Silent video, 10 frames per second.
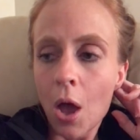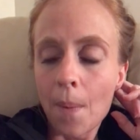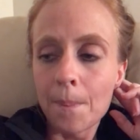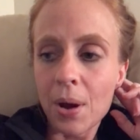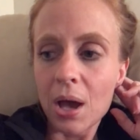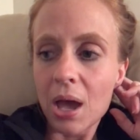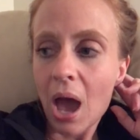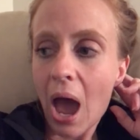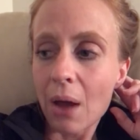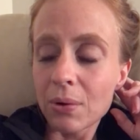But
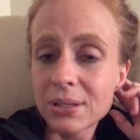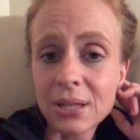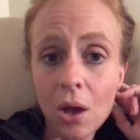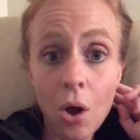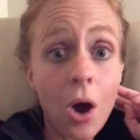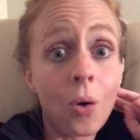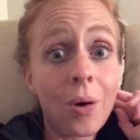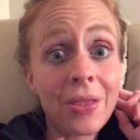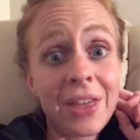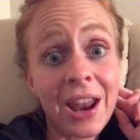I would
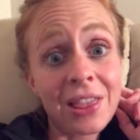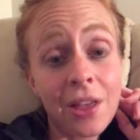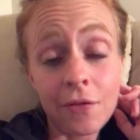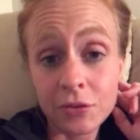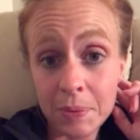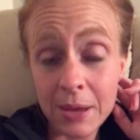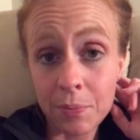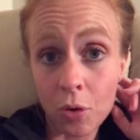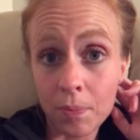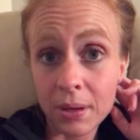that I loved
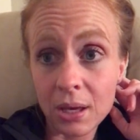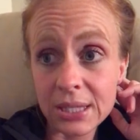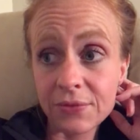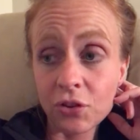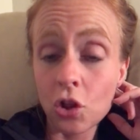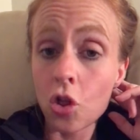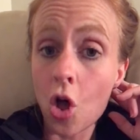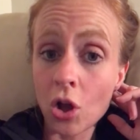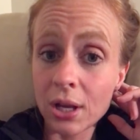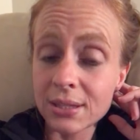people because for the
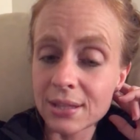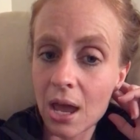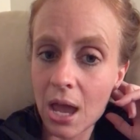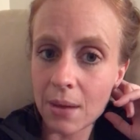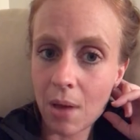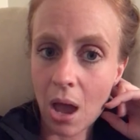longest time,